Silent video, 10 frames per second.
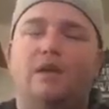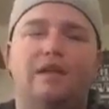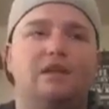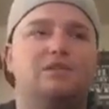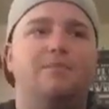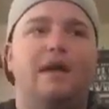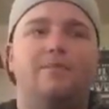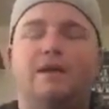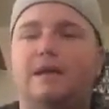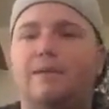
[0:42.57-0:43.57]
It doesn't
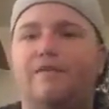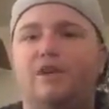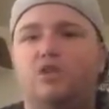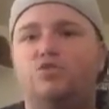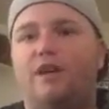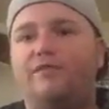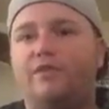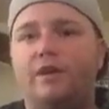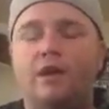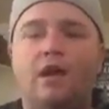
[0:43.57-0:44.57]
matter. Me and him have a huge
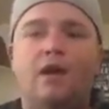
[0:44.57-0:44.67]
rivalry.